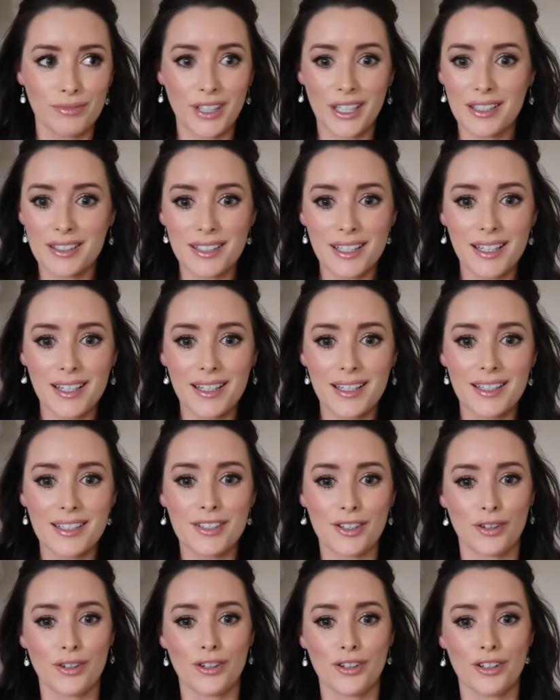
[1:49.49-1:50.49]

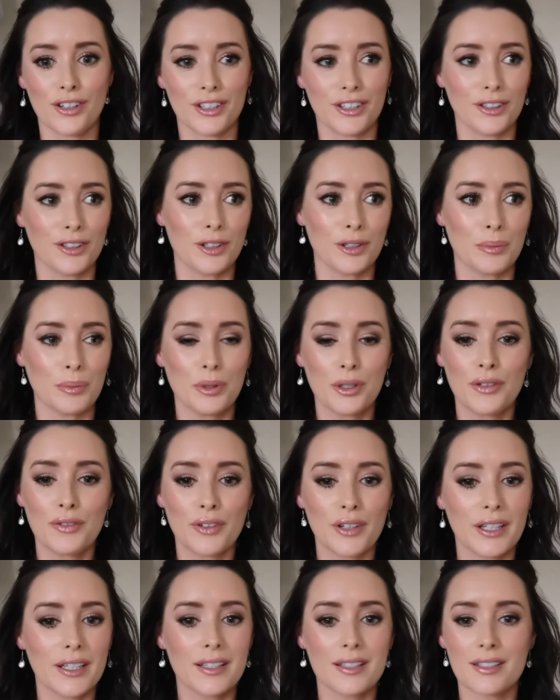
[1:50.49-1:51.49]
fiancés or your
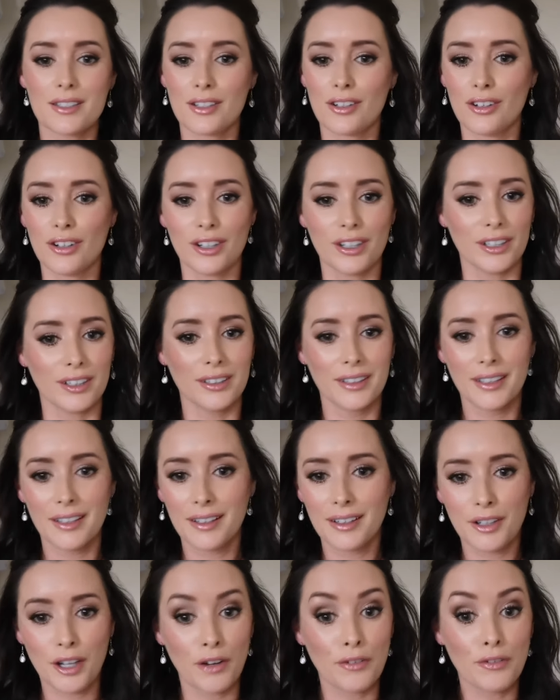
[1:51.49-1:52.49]
boyfriends or
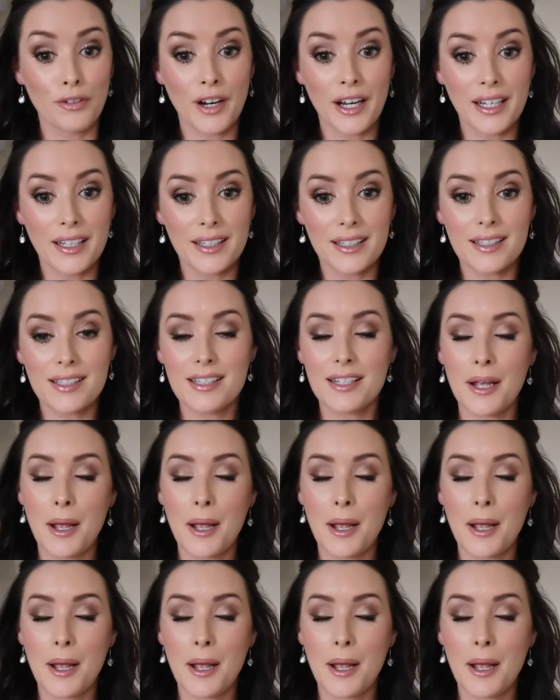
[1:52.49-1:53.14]
a friend,